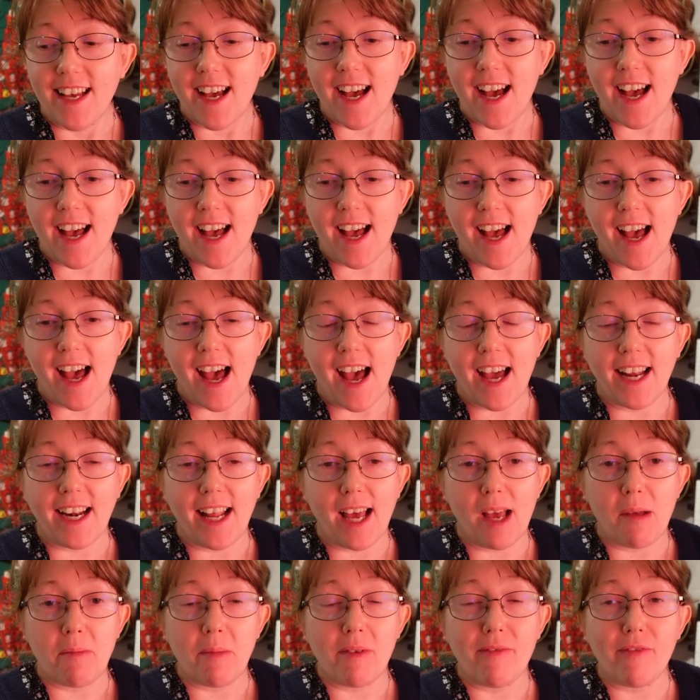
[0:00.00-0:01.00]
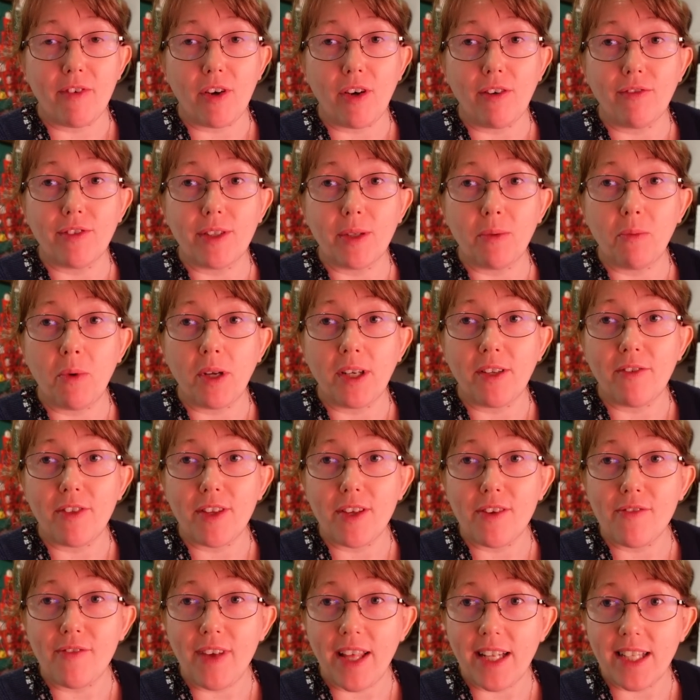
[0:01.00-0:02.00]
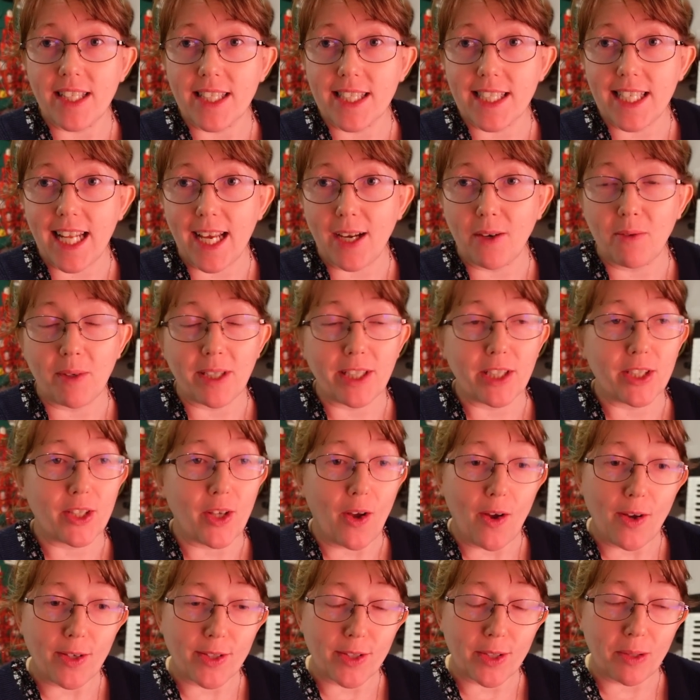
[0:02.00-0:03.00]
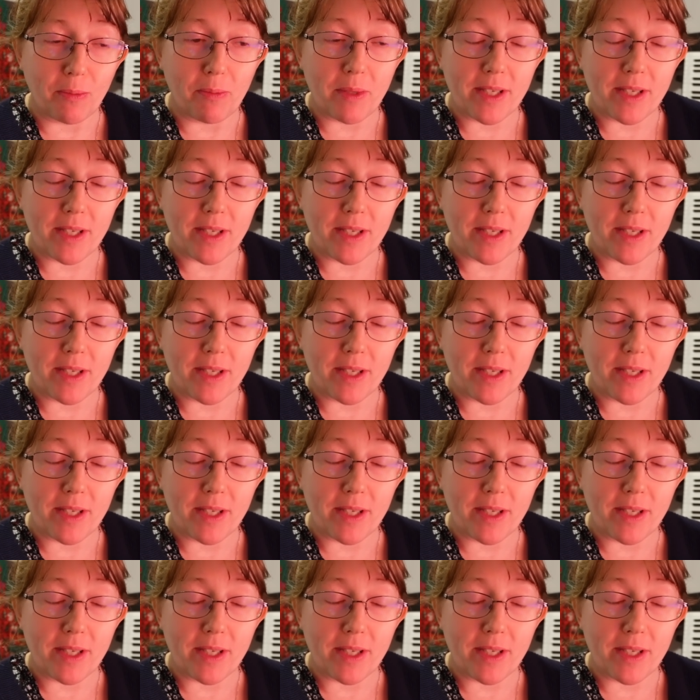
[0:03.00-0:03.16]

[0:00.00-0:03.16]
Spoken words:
and I'm involved in one of the events now, which is awesome.